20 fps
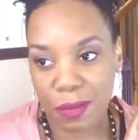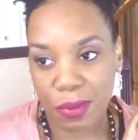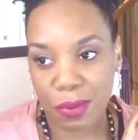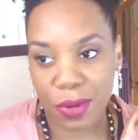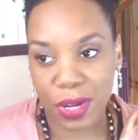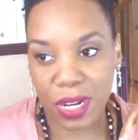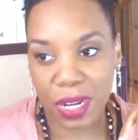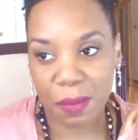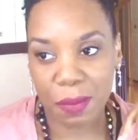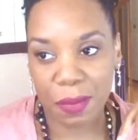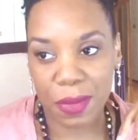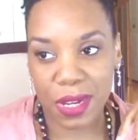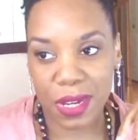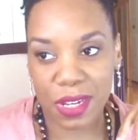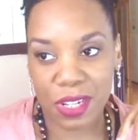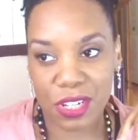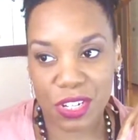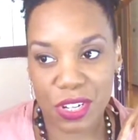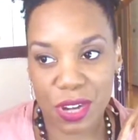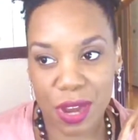pretty
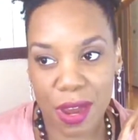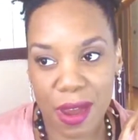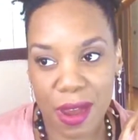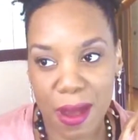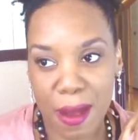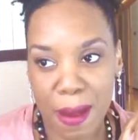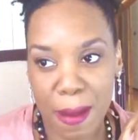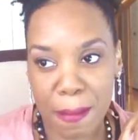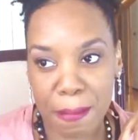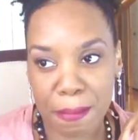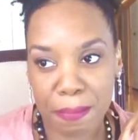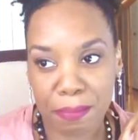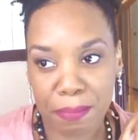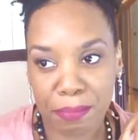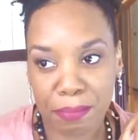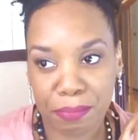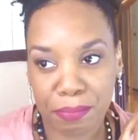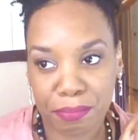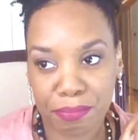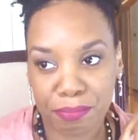much
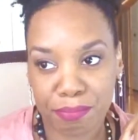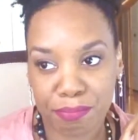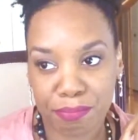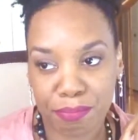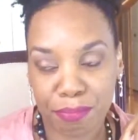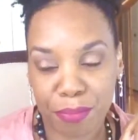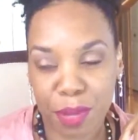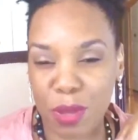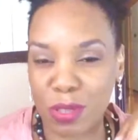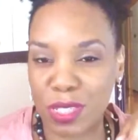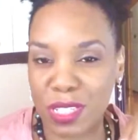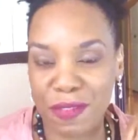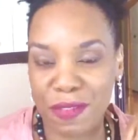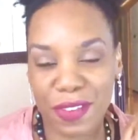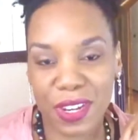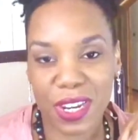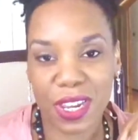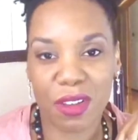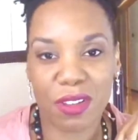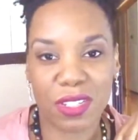
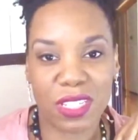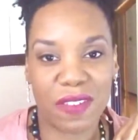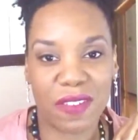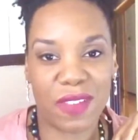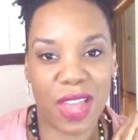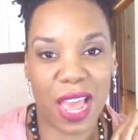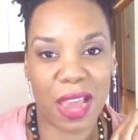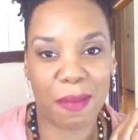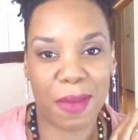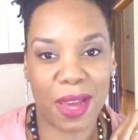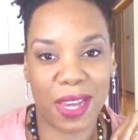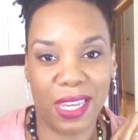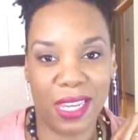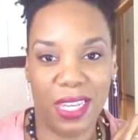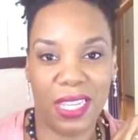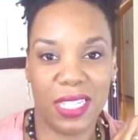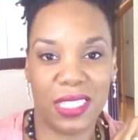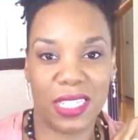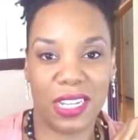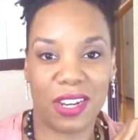posted videos of like my
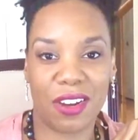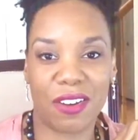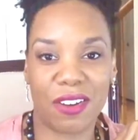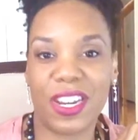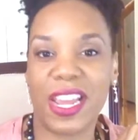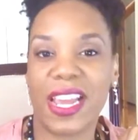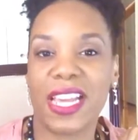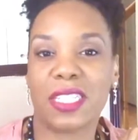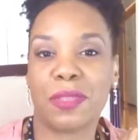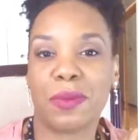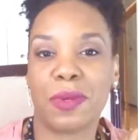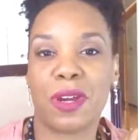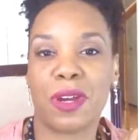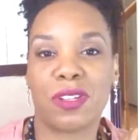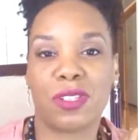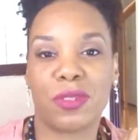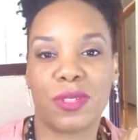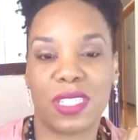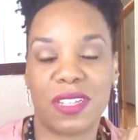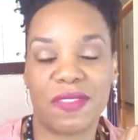kids and their dance
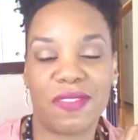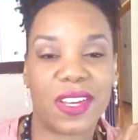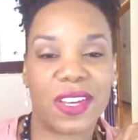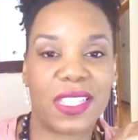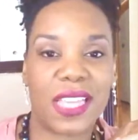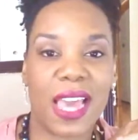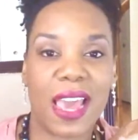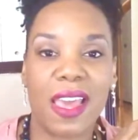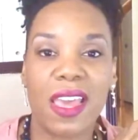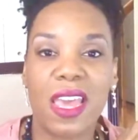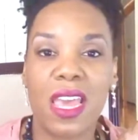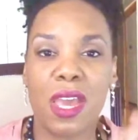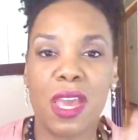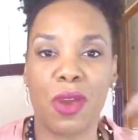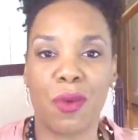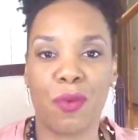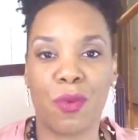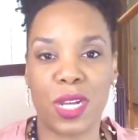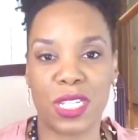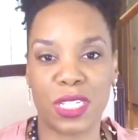rehearsal and stuff like that.
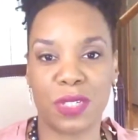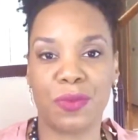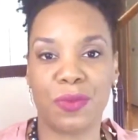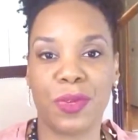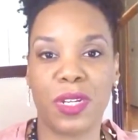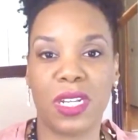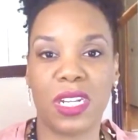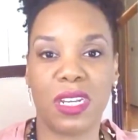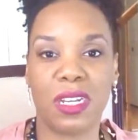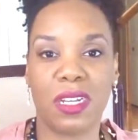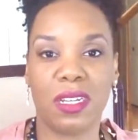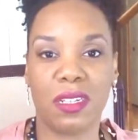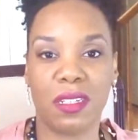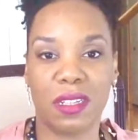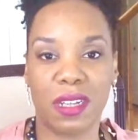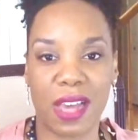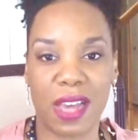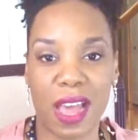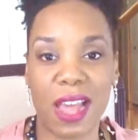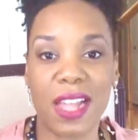It wasn't really
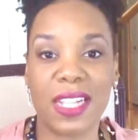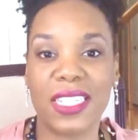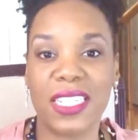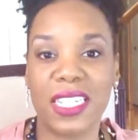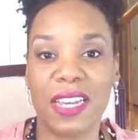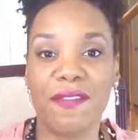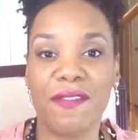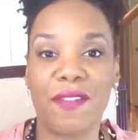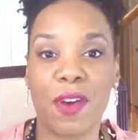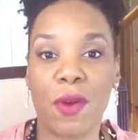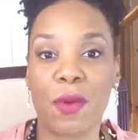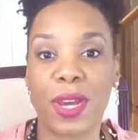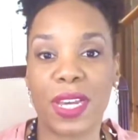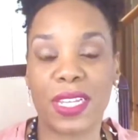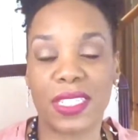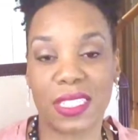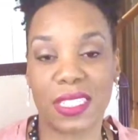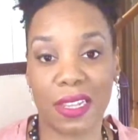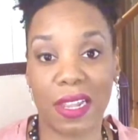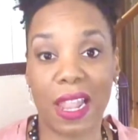content
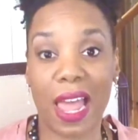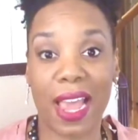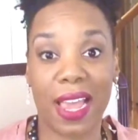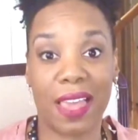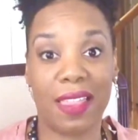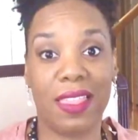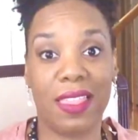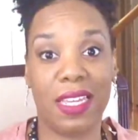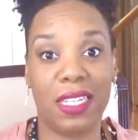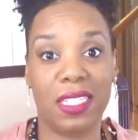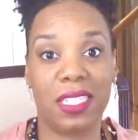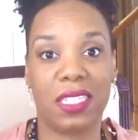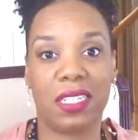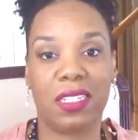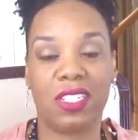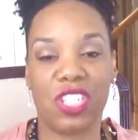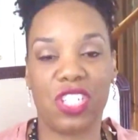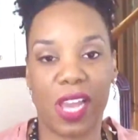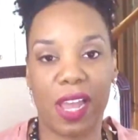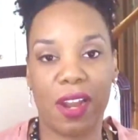focused like this
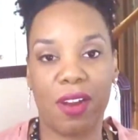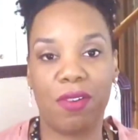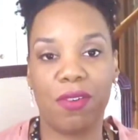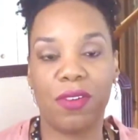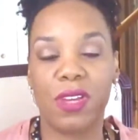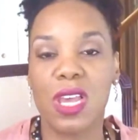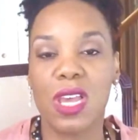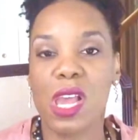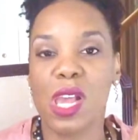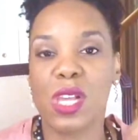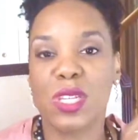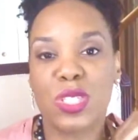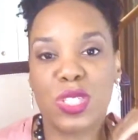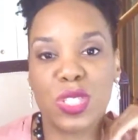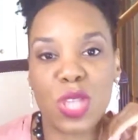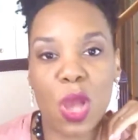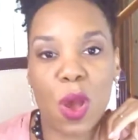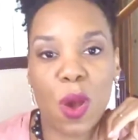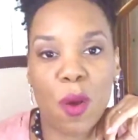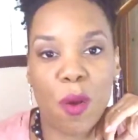channel.
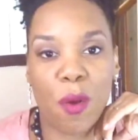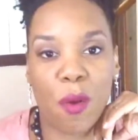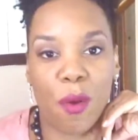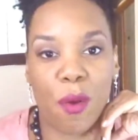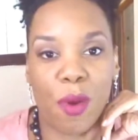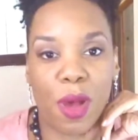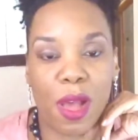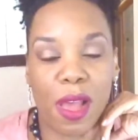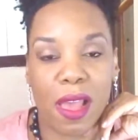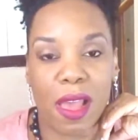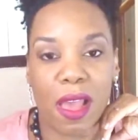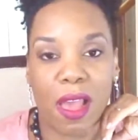So